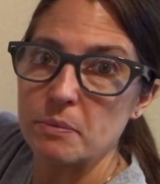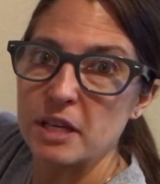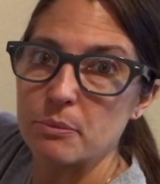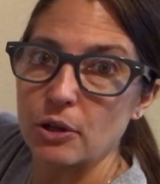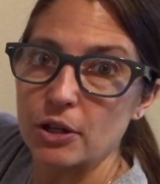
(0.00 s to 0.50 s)

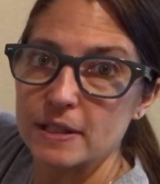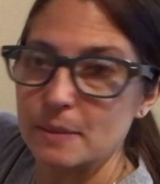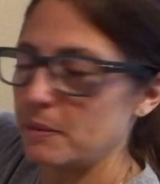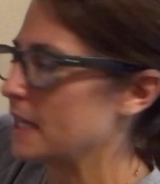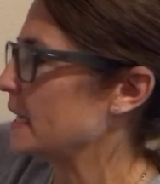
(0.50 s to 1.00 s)
people are
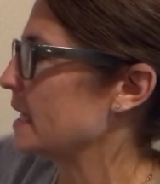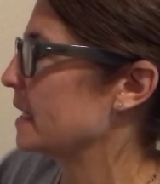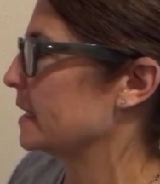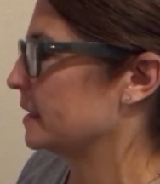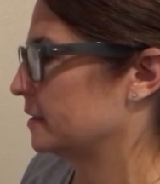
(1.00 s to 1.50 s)
speaking,
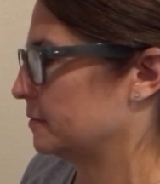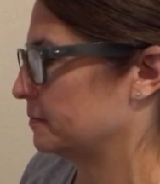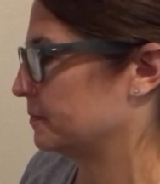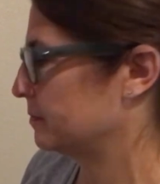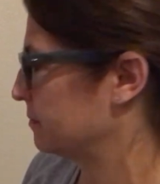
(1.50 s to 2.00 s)

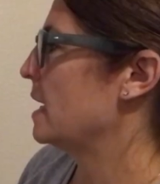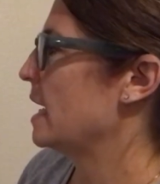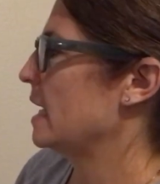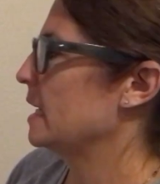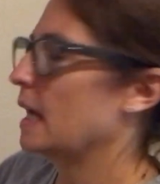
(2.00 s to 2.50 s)

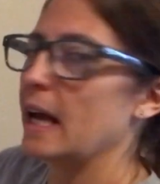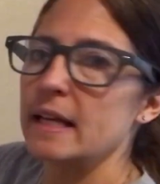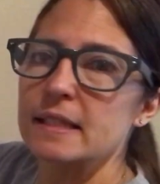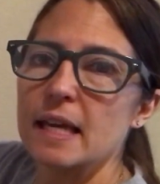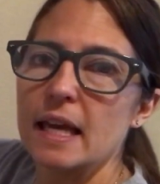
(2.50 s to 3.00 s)
and it
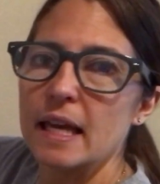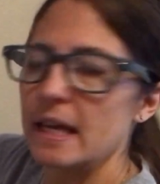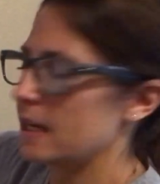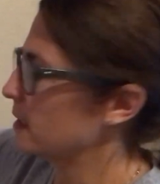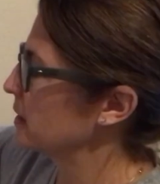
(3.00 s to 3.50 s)
has a